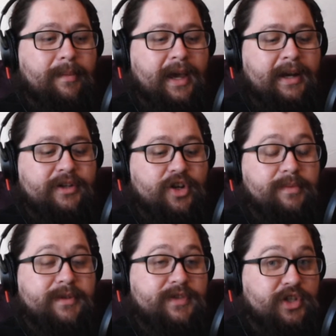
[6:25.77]
And in
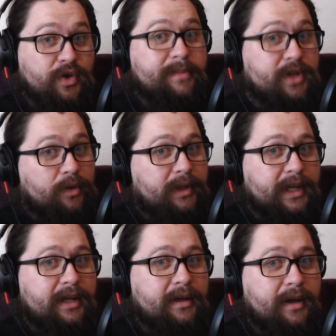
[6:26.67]
terms of streams
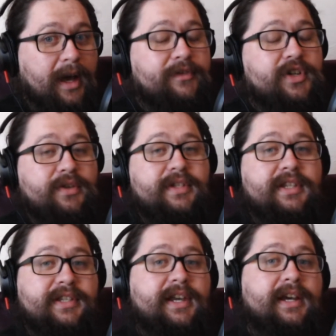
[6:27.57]
only, I've chosen
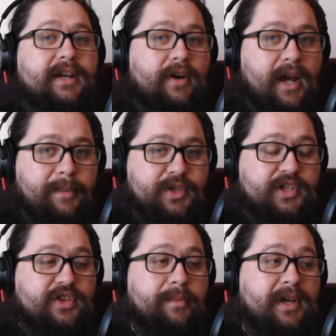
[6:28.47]
the secondary option,
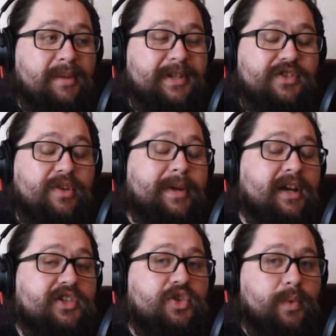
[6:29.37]
so I'm going to be streaming
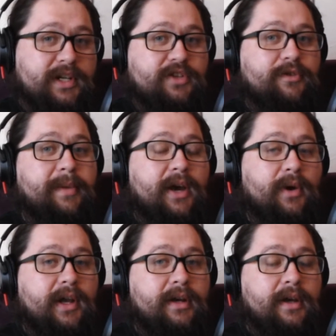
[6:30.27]
on Twitch from now
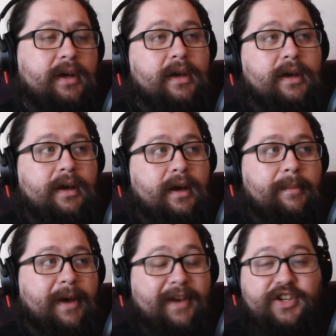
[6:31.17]
on.
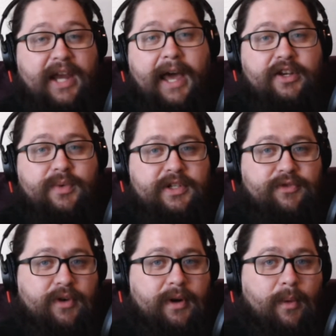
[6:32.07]
I've actually had a Twitch
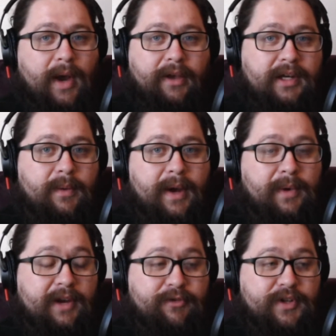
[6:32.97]
for a while anyway.
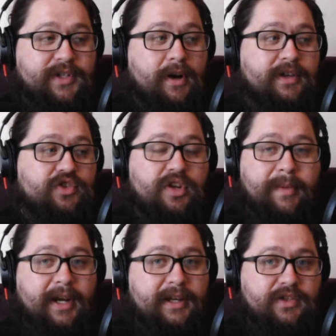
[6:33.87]
When I first started
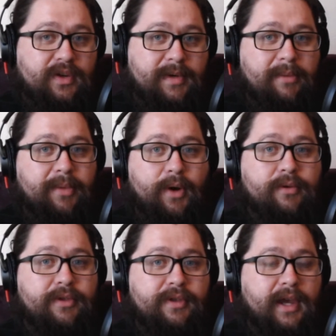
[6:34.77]
streaming, I streamed on
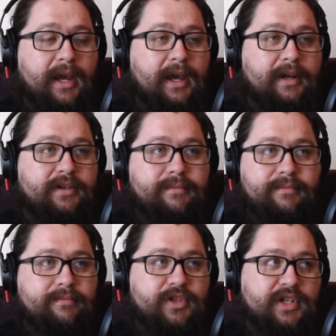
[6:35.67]
both, and
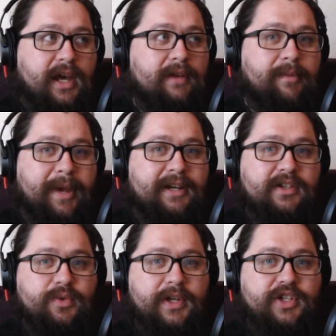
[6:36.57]
just kind of
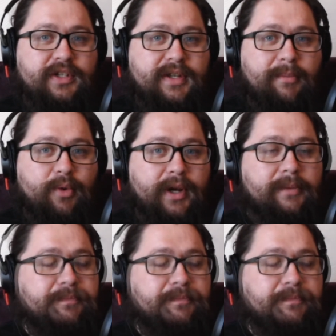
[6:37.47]
abandoned Twitch at some point.